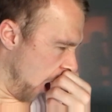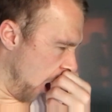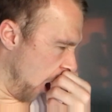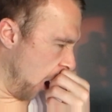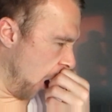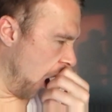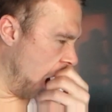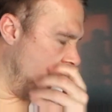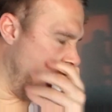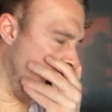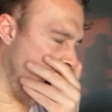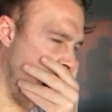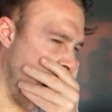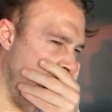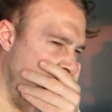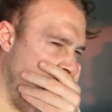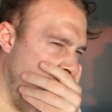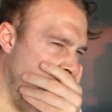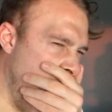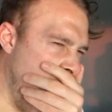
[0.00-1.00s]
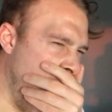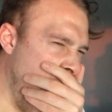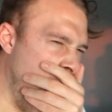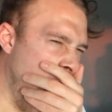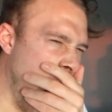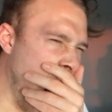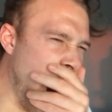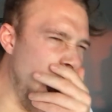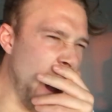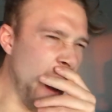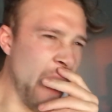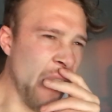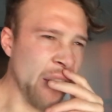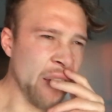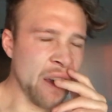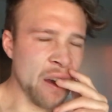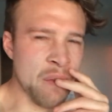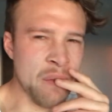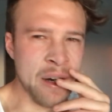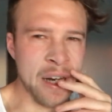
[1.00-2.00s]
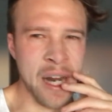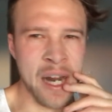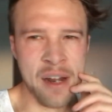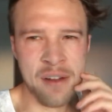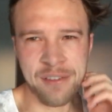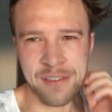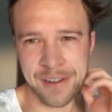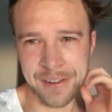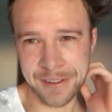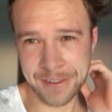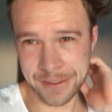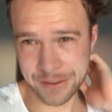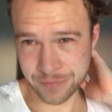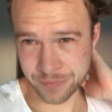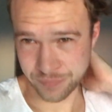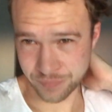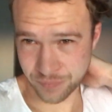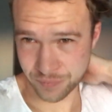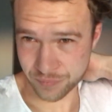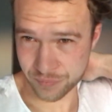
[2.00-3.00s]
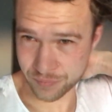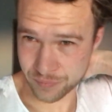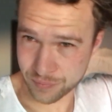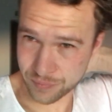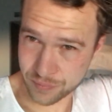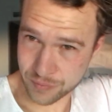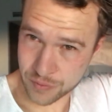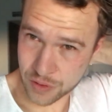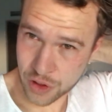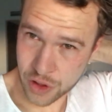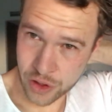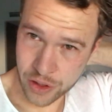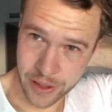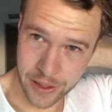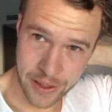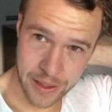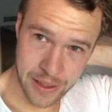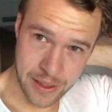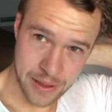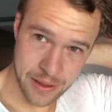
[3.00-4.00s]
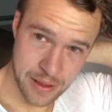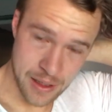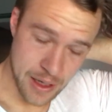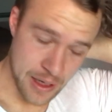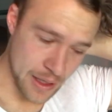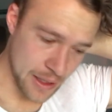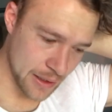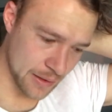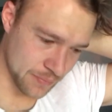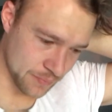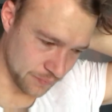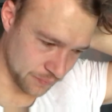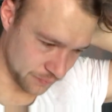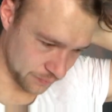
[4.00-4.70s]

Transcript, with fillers: mm. we have a uh, training at 9